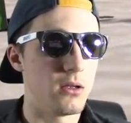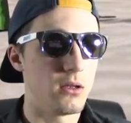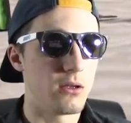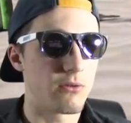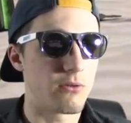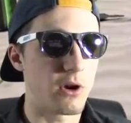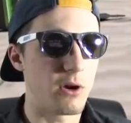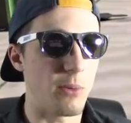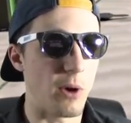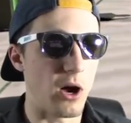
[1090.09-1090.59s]

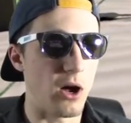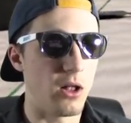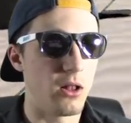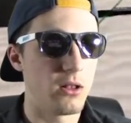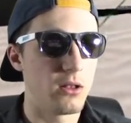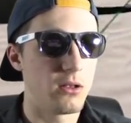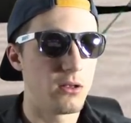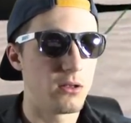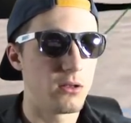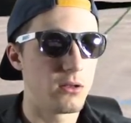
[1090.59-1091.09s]
Free ball.
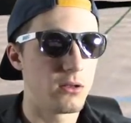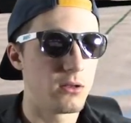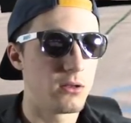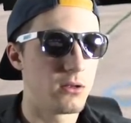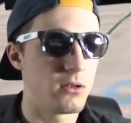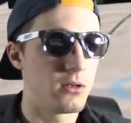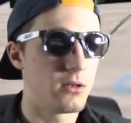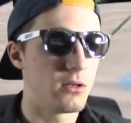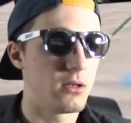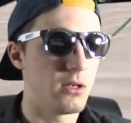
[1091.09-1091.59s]

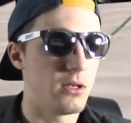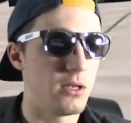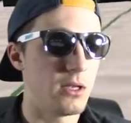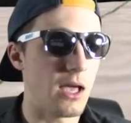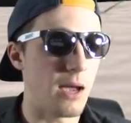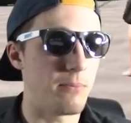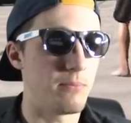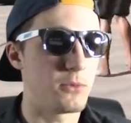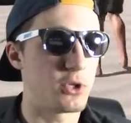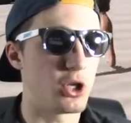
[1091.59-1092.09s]

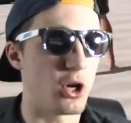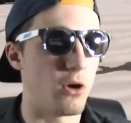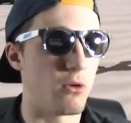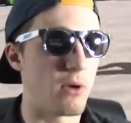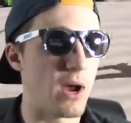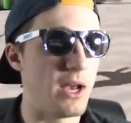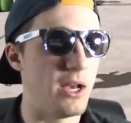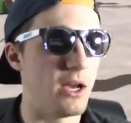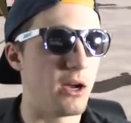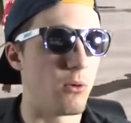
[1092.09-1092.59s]
Yep, Joe,
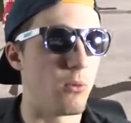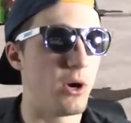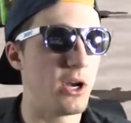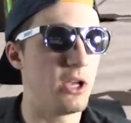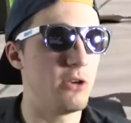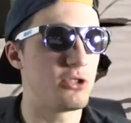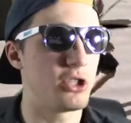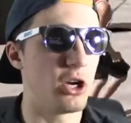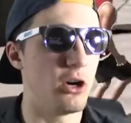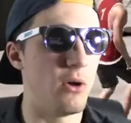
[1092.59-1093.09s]
right here. What are
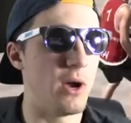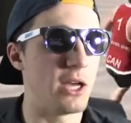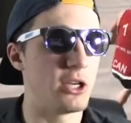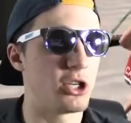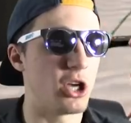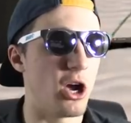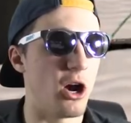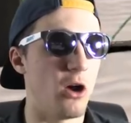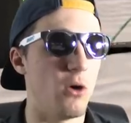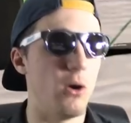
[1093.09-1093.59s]
you doing,
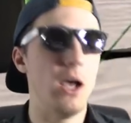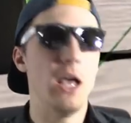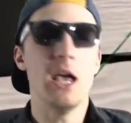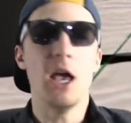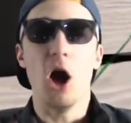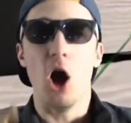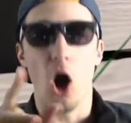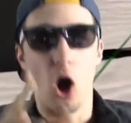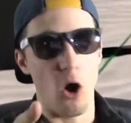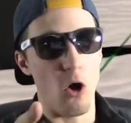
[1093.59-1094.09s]
Joe?
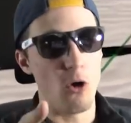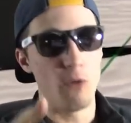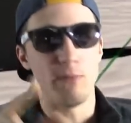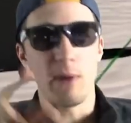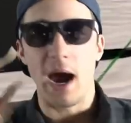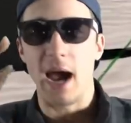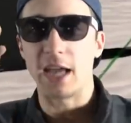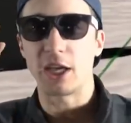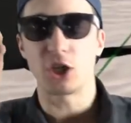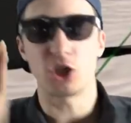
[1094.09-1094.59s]
Oh,
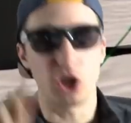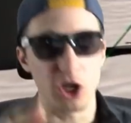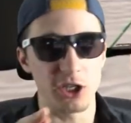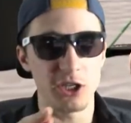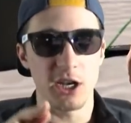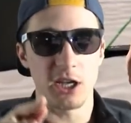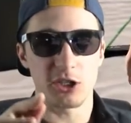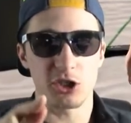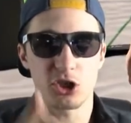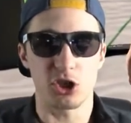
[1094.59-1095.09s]
my
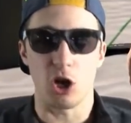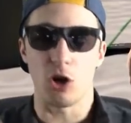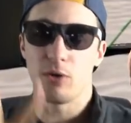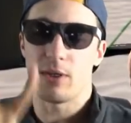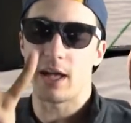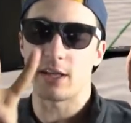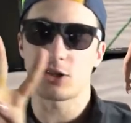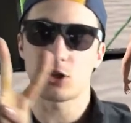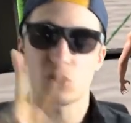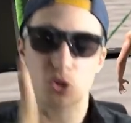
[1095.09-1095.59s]
goodness, Joe.
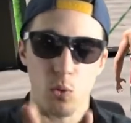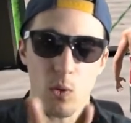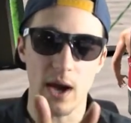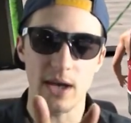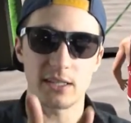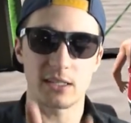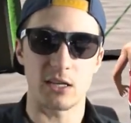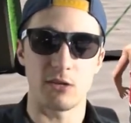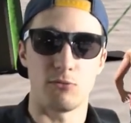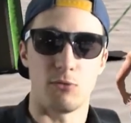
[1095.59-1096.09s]
That's
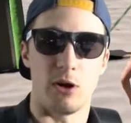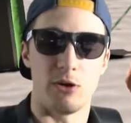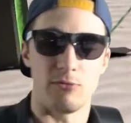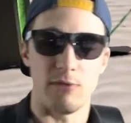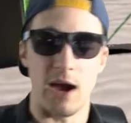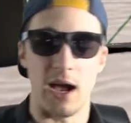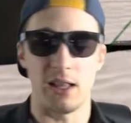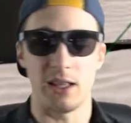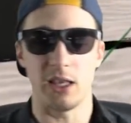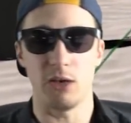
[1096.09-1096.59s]
twice in one
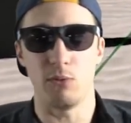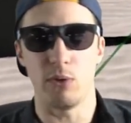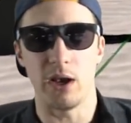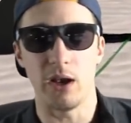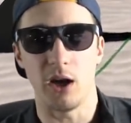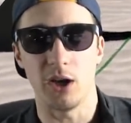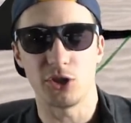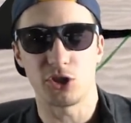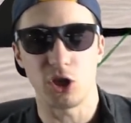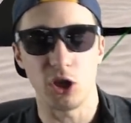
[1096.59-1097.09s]
rally you went
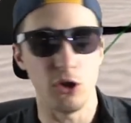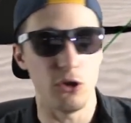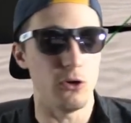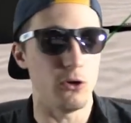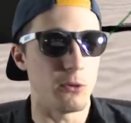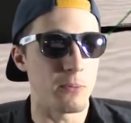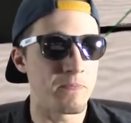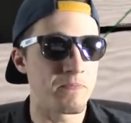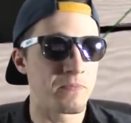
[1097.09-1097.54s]
on two.